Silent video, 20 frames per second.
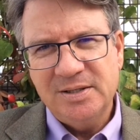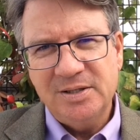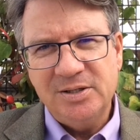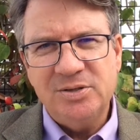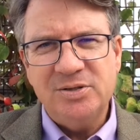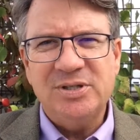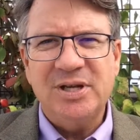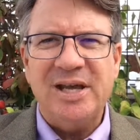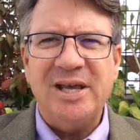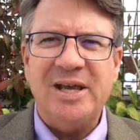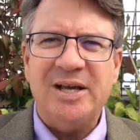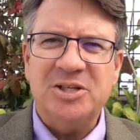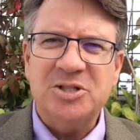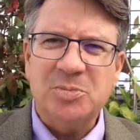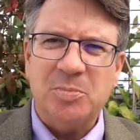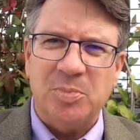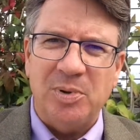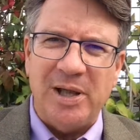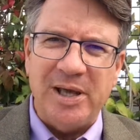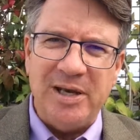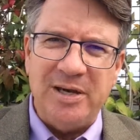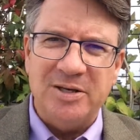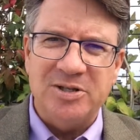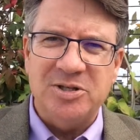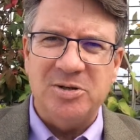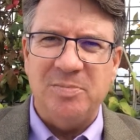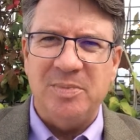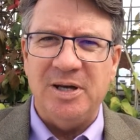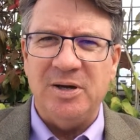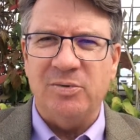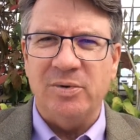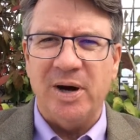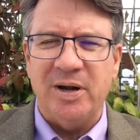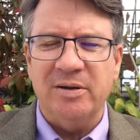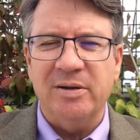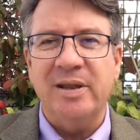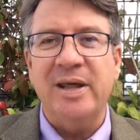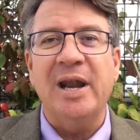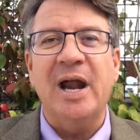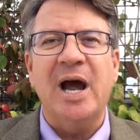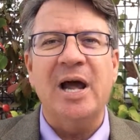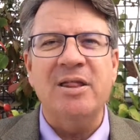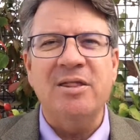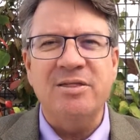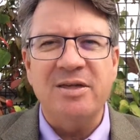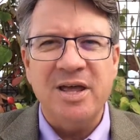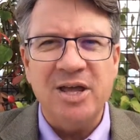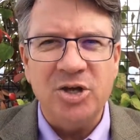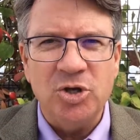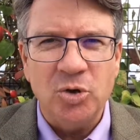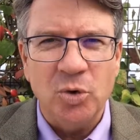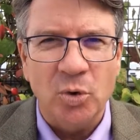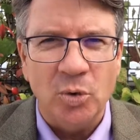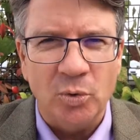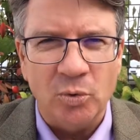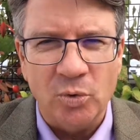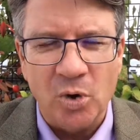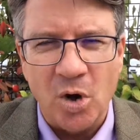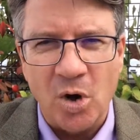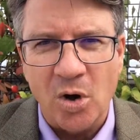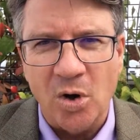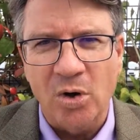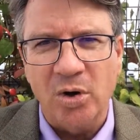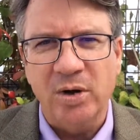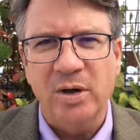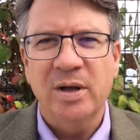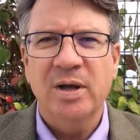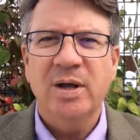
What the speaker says: You say, "Explain it to me," rather than "I think you're wrong.